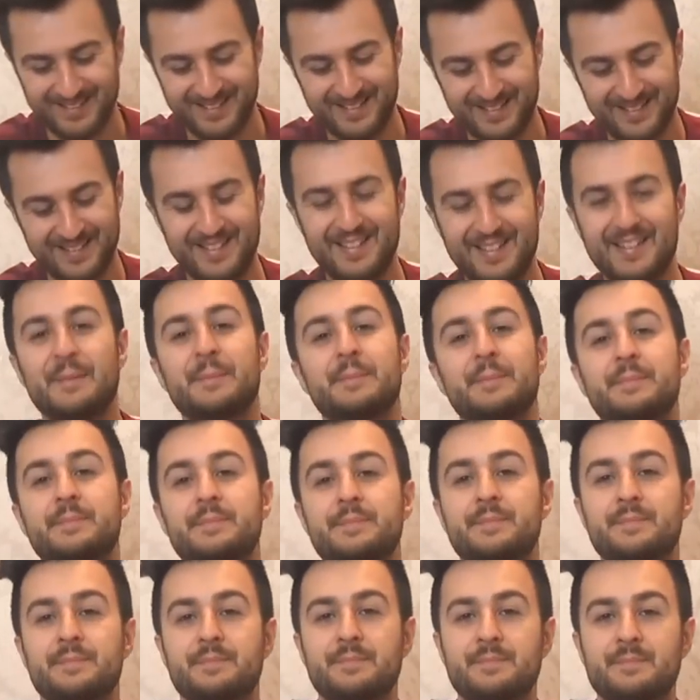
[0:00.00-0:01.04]

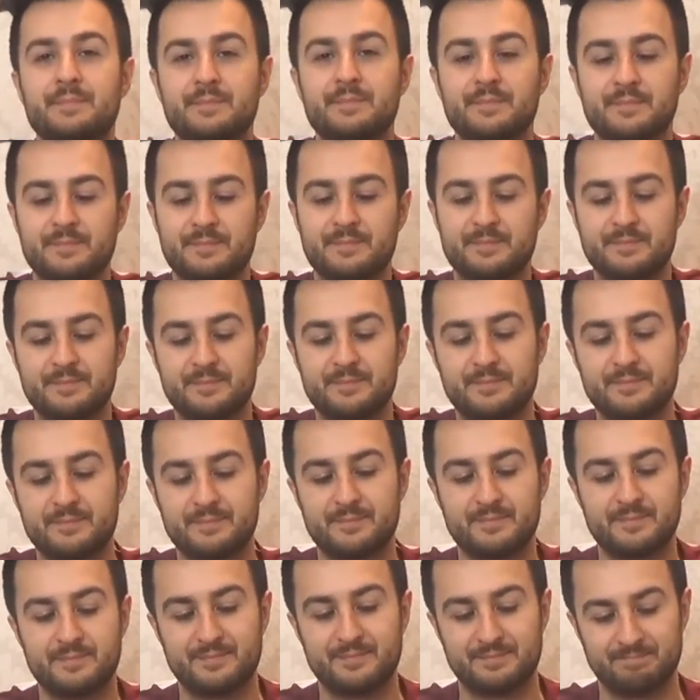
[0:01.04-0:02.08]

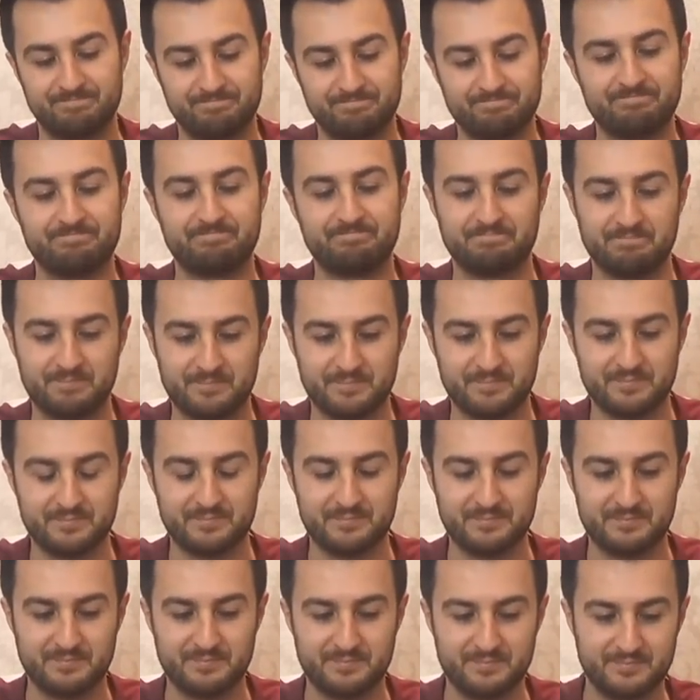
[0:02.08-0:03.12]

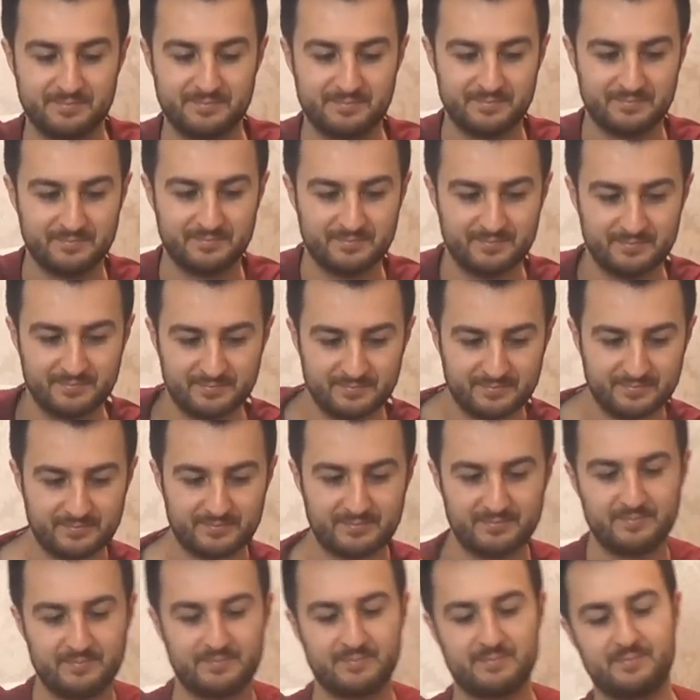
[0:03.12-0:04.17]
This person isn't speaking.